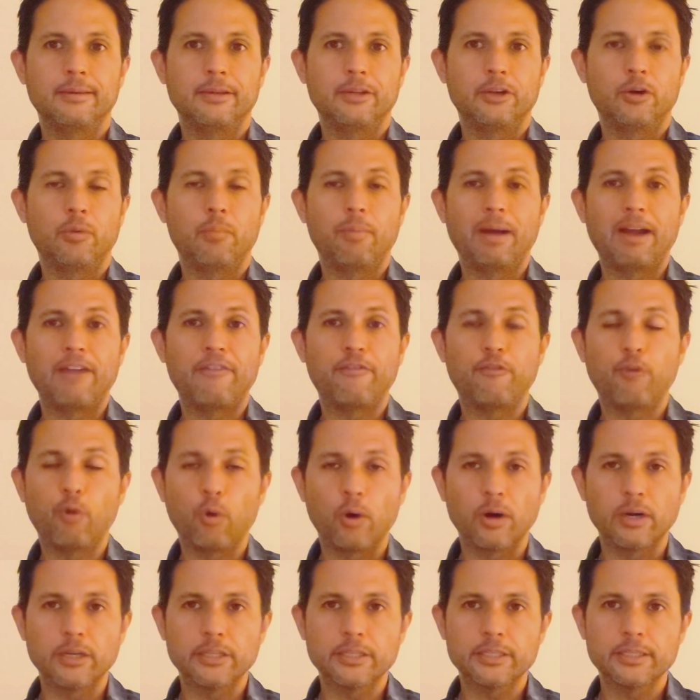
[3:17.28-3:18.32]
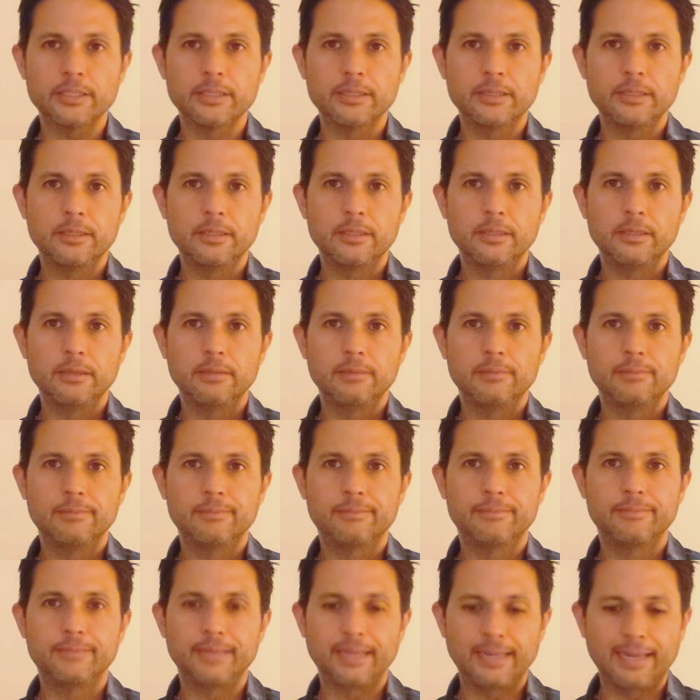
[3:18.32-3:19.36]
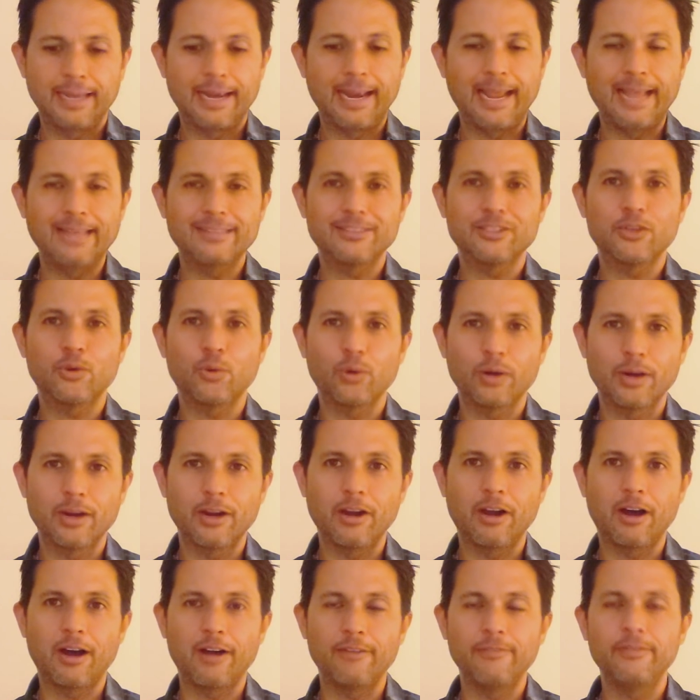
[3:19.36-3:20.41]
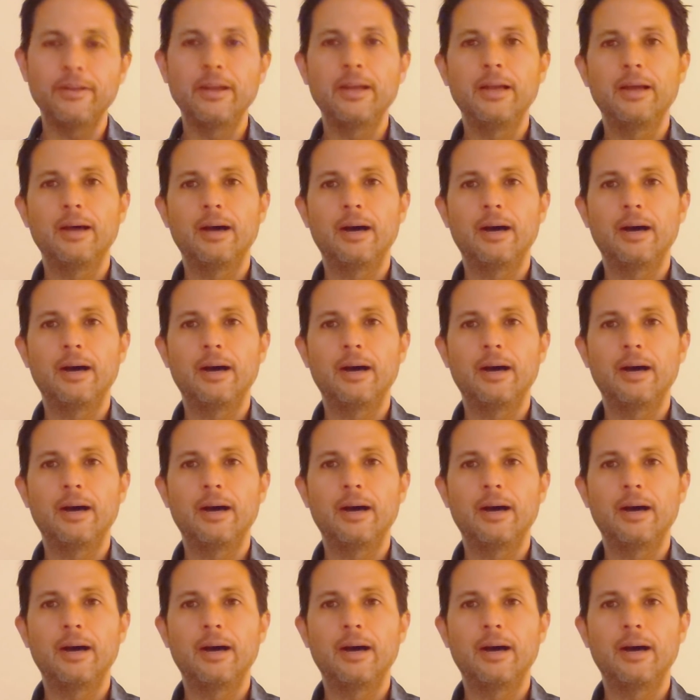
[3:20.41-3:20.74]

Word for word: you know, by force, they get escorted off.